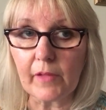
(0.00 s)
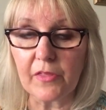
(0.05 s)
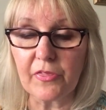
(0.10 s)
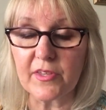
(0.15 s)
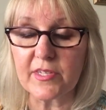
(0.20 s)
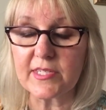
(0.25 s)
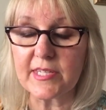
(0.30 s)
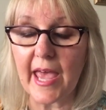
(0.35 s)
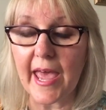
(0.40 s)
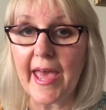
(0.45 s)

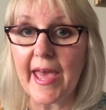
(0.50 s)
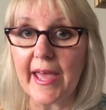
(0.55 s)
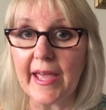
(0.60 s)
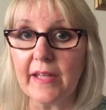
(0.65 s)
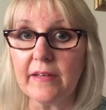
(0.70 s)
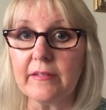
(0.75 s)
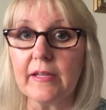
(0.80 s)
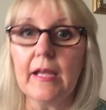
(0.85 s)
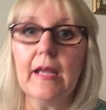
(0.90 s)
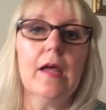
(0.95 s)
this
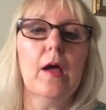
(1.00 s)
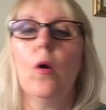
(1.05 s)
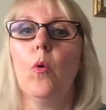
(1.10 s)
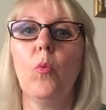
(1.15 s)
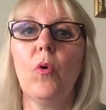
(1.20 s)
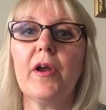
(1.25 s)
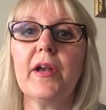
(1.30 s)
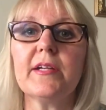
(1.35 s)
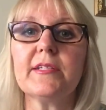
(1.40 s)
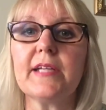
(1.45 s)
ad,
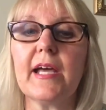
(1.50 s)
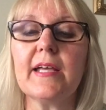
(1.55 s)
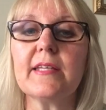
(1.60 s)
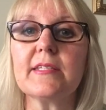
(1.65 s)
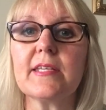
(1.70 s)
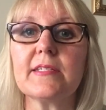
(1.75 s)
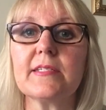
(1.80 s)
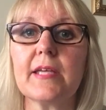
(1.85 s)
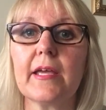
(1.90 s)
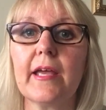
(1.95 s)
what it
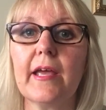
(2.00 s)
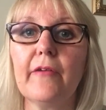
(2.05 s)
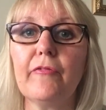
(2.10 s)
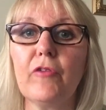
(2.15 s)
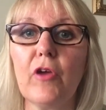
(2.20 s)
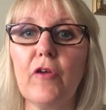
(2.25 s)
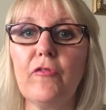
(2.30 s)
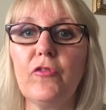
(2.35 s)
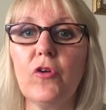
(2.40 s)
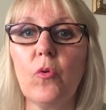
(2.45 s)
does is that
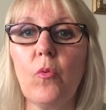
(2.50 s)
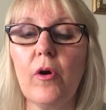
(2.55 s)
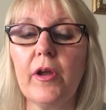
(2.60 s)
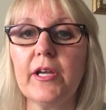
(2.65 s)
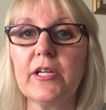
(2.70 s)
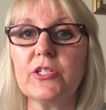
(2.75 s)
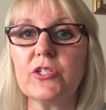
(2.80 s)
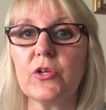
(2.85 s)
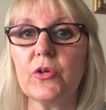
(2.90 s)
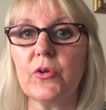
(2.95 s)
if you're
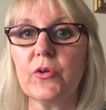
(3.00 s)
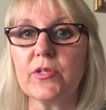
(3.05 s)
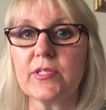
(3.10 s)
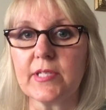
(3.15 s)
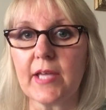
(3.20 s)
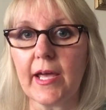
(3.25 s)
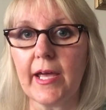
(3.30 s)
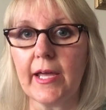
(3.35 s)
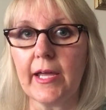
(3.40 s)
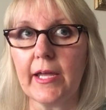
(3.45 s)
wanting to,
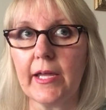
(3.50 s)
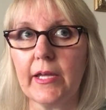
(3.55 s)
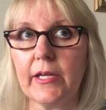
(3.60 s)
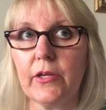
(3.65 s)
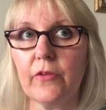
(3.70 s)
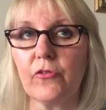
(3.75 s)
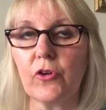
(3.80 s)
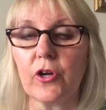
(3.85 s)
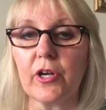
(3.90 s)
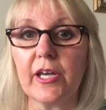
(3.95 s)
say
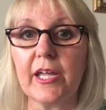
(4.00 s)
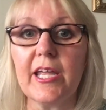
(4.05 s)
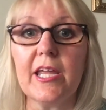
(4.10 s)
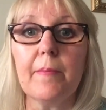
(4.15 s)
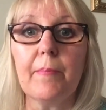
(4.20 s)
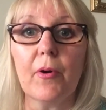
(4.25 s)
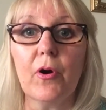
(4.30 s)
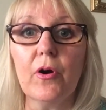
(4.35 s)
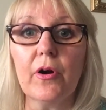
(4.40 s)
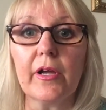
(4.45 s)
you've got an
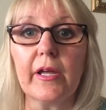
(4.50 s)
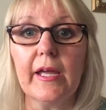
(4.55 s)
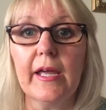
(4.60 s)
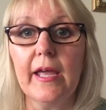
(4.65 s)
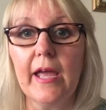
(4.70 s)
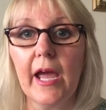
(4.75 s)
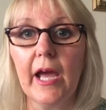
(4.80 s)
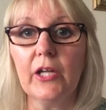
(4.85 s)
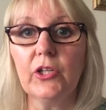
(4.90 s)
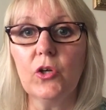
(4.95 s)
ebook
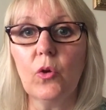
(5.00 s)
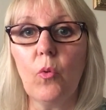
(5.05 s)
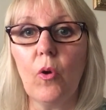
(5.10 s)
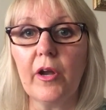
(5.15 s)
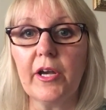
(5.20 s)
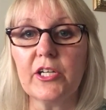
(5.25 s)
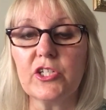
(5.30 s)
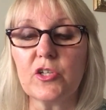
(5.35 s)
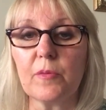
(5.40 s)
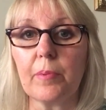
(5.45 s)
and you're
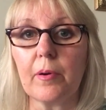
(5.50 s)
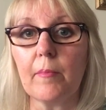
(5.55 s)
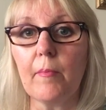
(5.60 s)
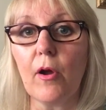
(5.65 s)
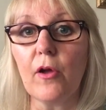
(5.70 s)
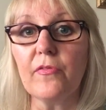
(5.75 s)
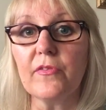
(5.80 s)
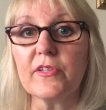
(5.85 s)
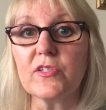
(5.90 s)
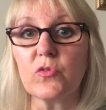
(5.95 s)
wanting to
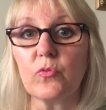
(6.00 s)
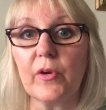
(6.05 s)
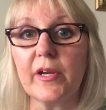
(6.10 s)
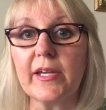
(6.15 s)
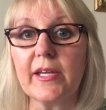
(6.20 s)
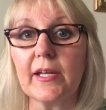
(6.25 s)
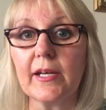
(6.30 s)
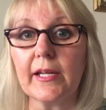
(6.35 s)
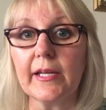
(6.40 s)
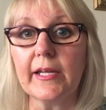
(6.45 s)
promote this
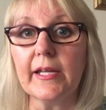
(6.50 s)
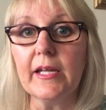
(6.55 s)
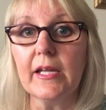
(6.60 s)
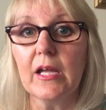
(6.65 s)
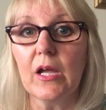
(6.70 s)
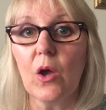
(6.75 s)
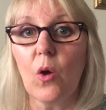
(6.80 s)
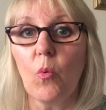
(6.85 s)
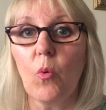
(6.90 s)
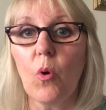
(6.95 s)
regularly,
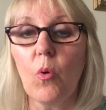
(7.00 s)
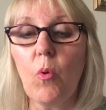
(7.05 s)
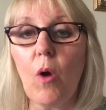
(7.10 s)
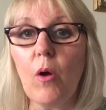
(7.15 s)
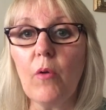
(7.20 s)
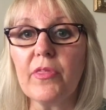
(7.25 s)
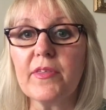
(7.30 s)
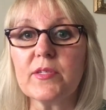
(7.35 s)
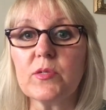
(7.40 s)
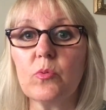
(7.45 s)
well,
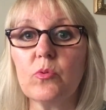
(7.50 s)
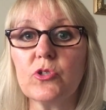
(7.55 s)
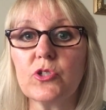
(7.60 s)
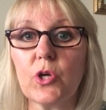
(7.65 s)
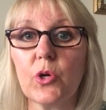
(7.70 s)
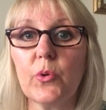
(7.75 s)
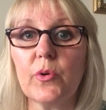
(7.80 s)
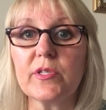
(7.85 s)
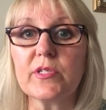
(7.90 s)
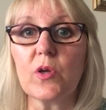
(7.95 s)
what this will
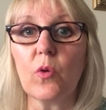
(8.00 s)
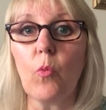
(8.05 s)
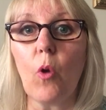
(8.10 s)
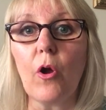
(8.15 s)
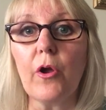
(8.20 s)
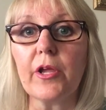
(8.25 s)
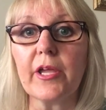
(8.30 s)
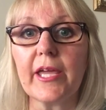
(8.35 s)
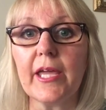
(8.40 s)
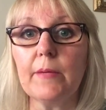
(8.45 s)
do is it
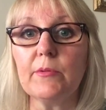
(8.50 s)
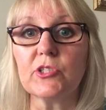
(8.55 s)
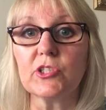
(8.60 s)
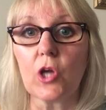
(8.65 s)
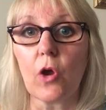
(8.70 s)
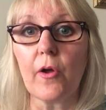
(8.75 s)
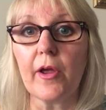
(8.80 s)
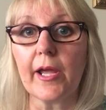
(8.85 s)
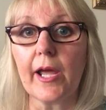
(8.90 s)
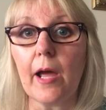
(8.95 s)
won't keep
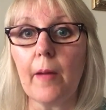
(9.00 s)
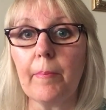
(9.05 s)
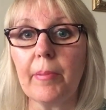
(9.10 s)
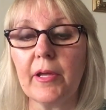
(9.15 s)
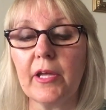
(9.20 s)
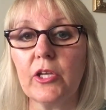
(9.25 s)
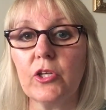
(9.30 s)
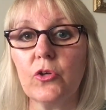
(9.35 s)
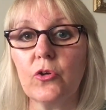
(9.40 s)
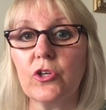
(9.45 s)
showing up
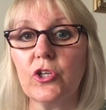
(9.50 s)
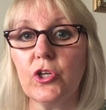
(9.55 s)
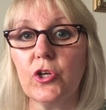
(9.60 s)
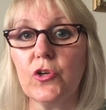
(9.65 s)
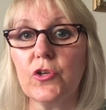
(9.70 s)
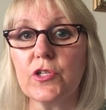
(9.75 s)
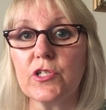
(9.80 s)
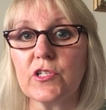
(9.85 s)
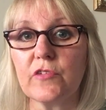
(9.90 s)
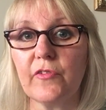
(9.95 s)
in your
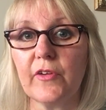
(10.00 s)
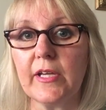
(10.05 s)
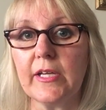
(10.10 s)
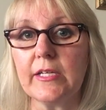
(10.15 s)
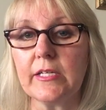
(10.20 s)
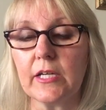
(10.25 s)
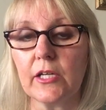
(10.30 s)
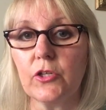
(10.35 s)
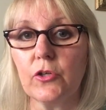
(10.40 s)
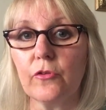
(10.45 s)
news
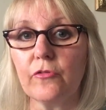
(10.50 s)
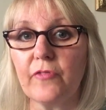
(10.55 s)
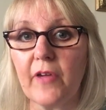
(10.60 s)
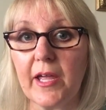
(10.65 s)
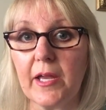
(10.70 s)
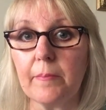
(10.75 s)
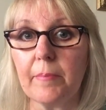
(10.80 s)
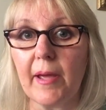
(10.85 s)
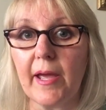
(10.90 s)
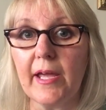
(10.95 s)
feed in your
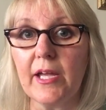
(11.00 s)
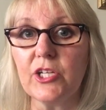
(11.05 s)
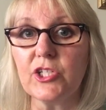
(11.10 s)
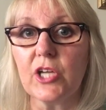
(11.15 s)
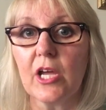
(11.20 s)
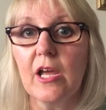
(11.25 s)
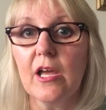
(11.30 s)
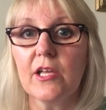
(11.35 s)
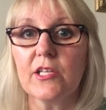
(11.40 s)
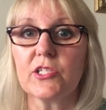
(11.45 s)
fan
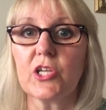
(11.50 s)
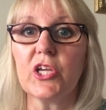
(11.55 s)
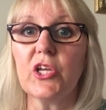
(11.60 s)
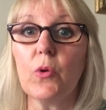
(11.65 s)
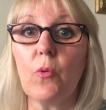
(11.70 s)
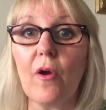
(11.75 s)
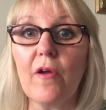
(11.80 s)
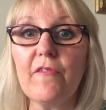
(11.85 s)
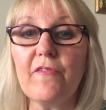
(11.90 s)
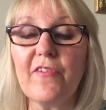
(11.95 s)
page, so
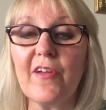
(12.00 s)
you won't